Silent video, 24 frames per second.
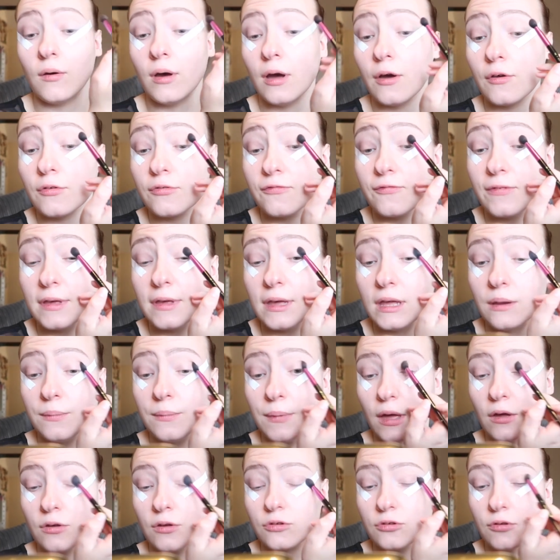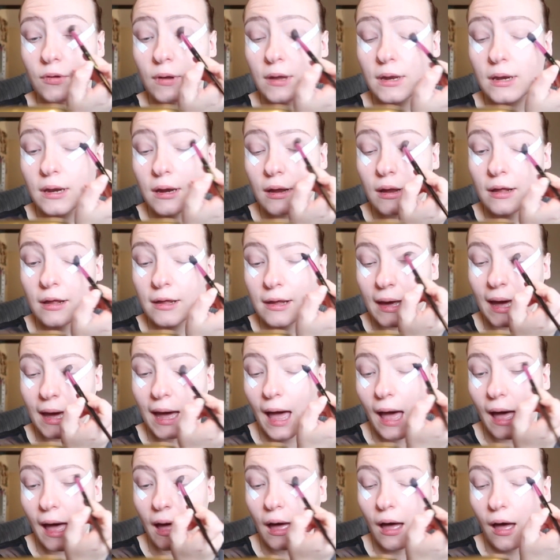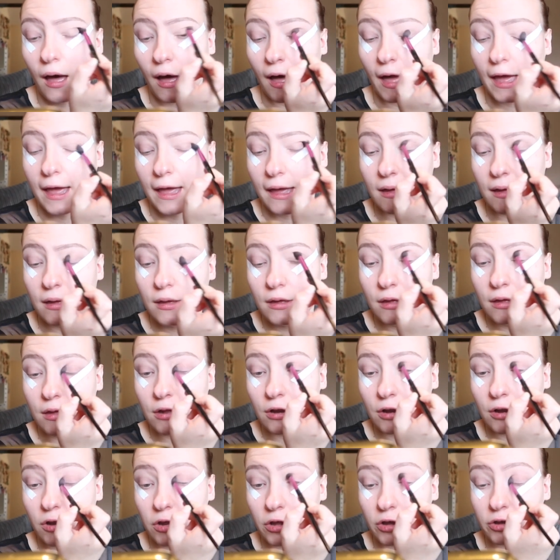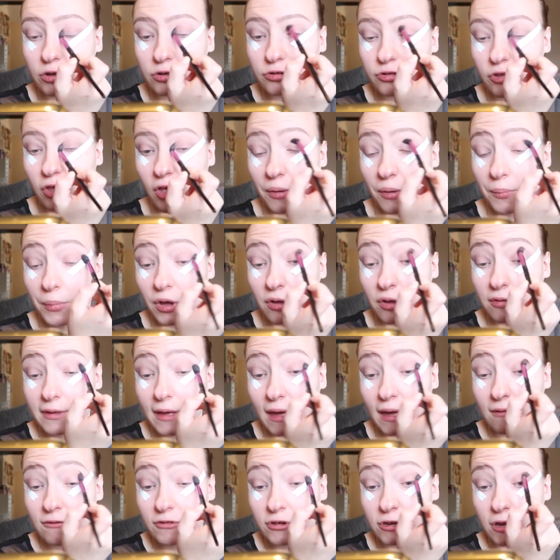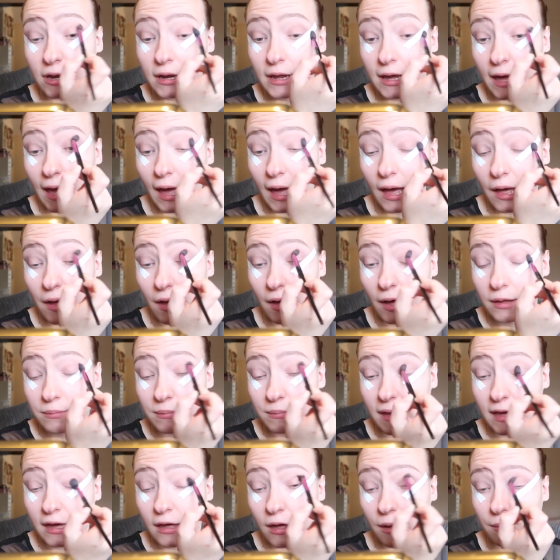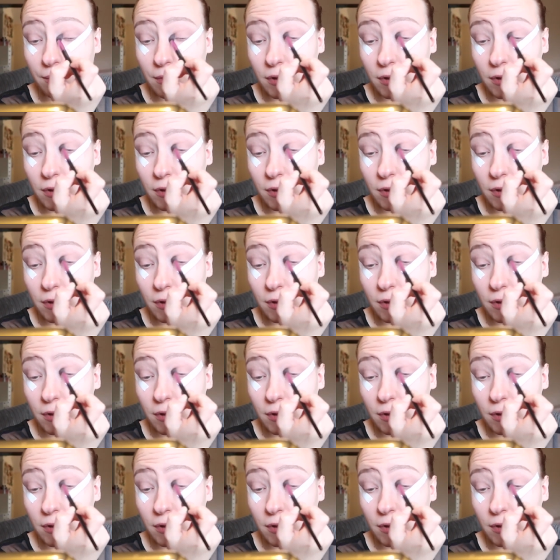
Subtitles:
I was thinking about doing a cat eye look too because I haven't done a cat eye makeup